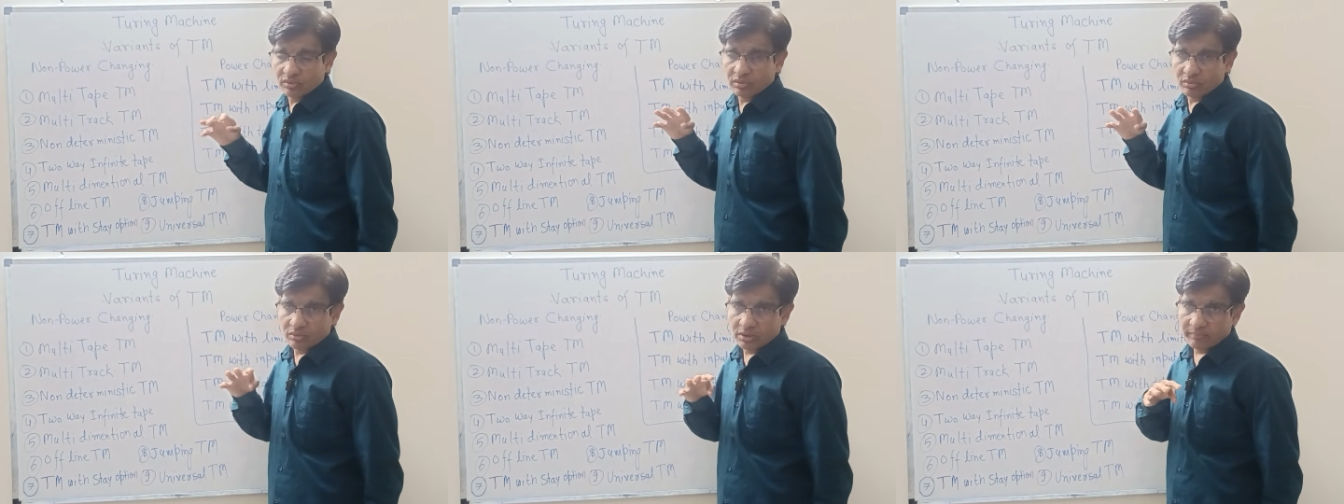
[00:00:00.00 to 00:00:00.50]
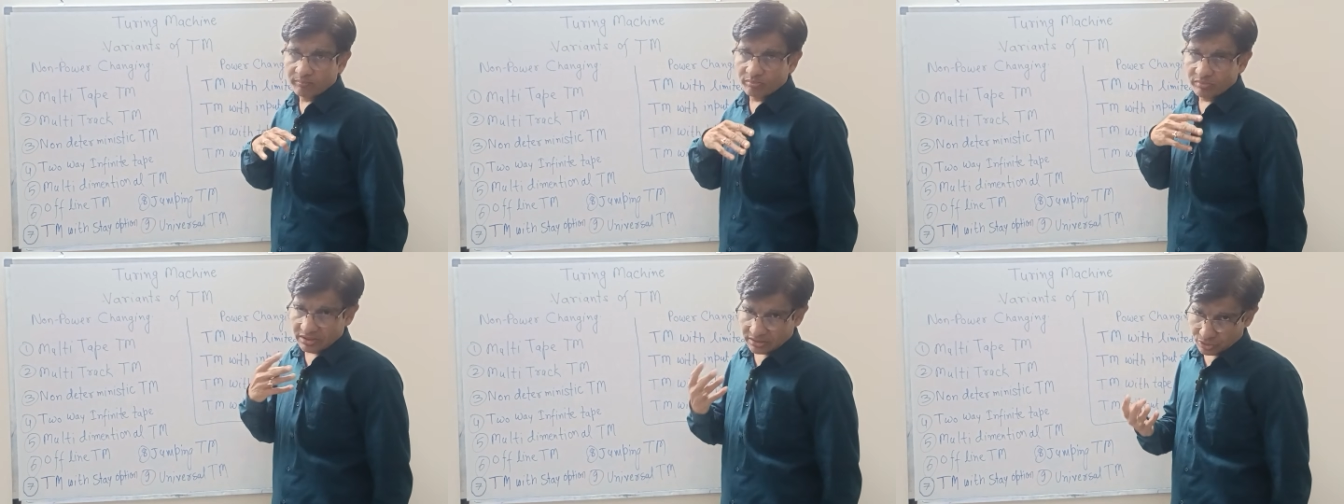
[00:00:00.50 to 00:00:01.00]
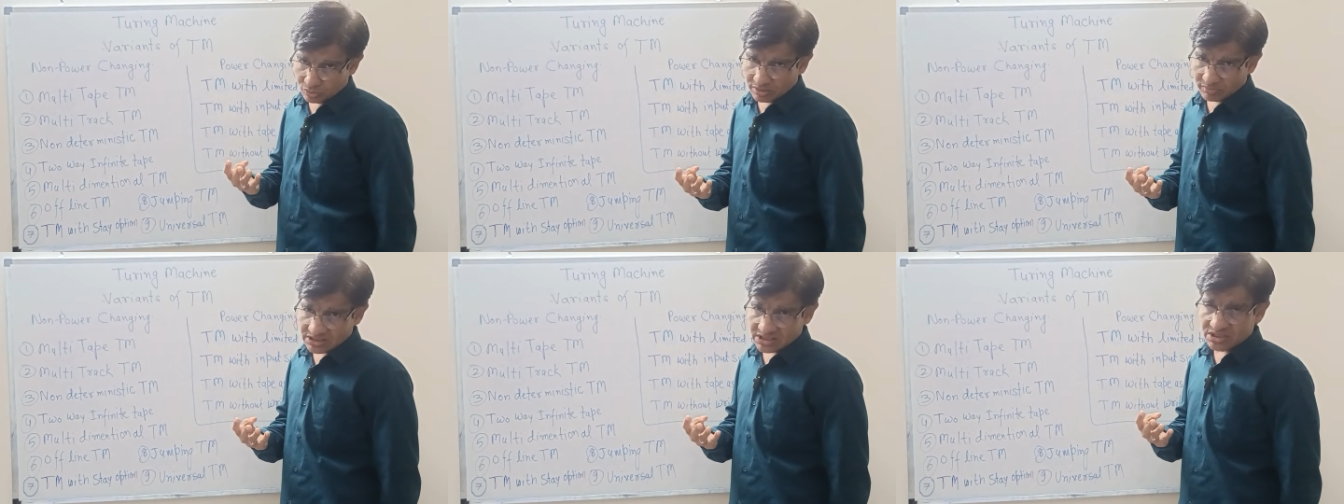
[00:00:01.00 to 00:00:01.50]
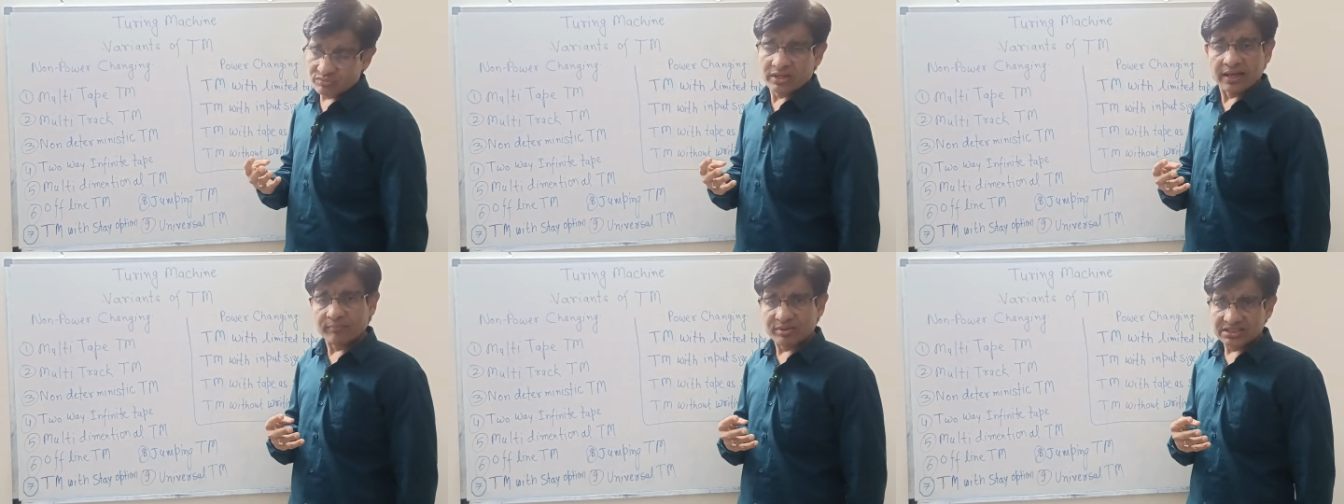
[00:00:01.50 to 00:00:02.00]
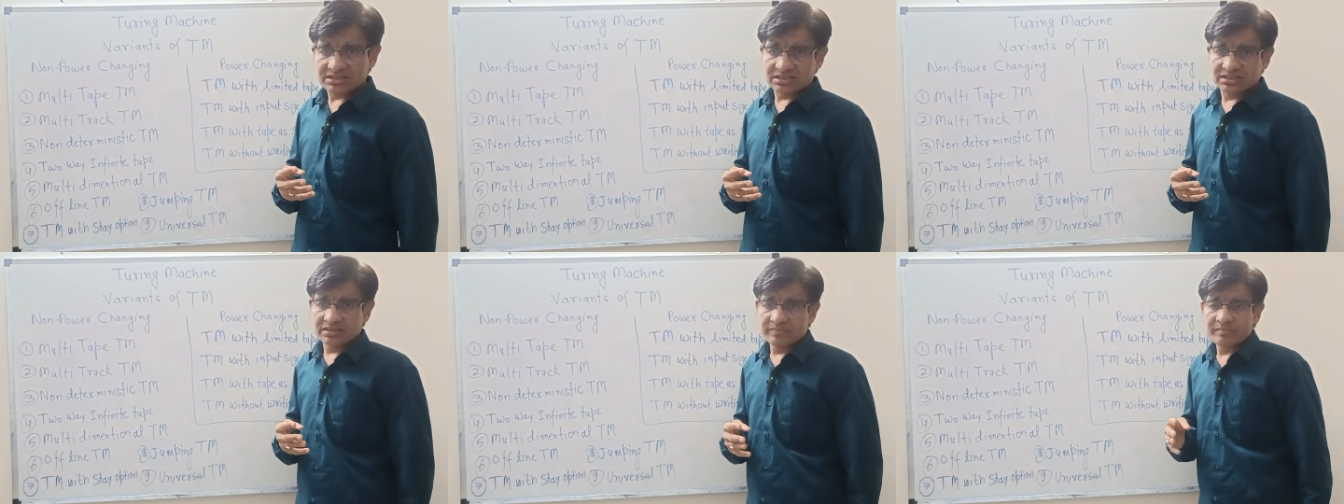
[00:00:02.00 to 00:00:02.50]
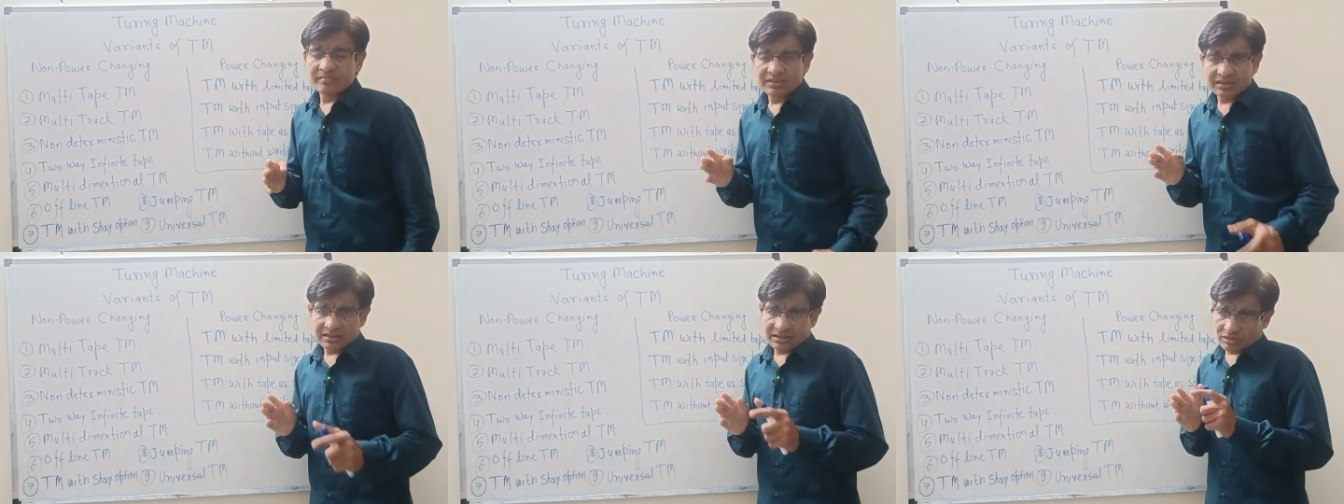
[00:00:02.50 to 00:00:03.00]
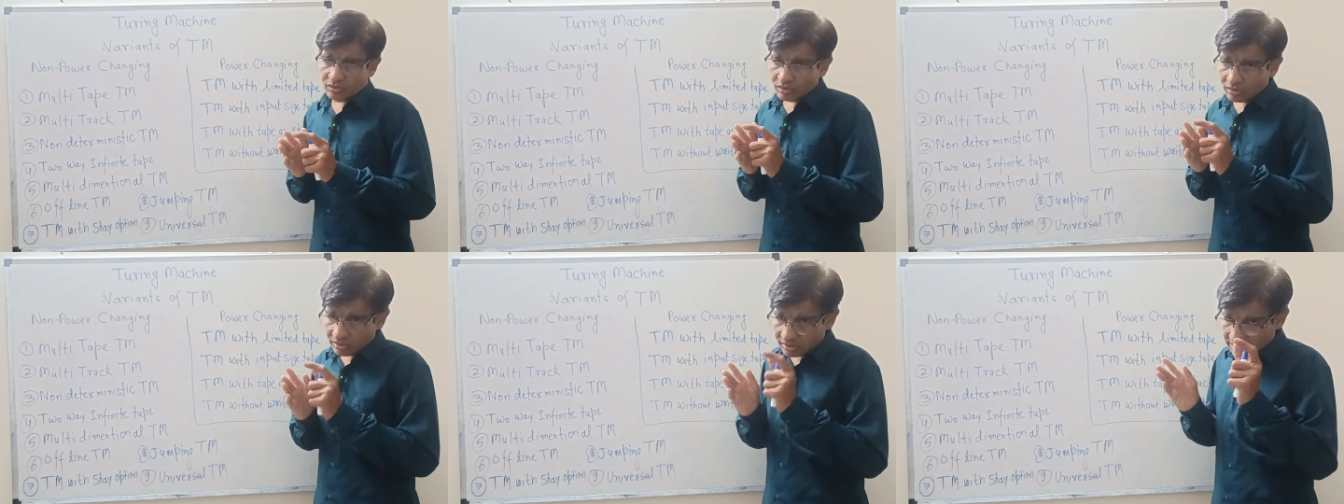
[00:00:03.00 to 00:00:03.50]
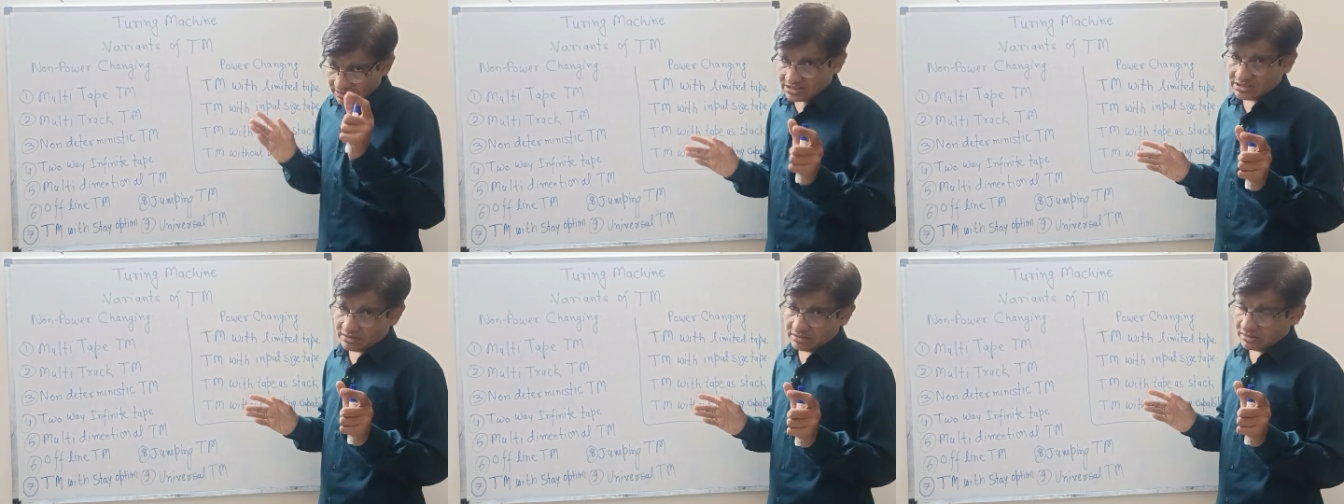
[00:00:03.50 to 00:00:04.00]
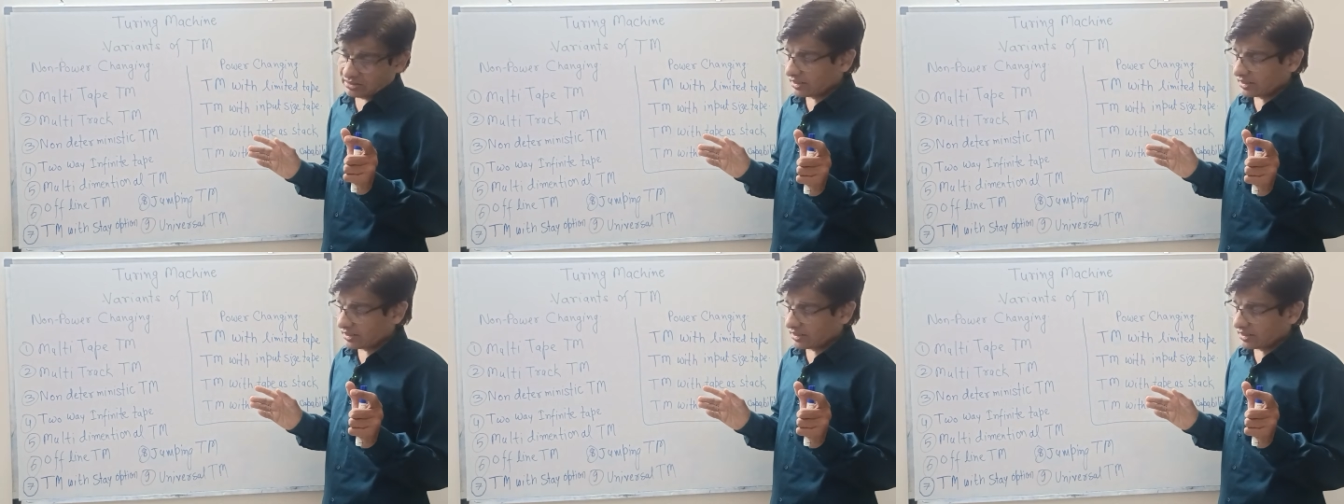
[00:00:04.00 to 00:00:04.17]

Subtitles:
the Turing machines we have discussed, all these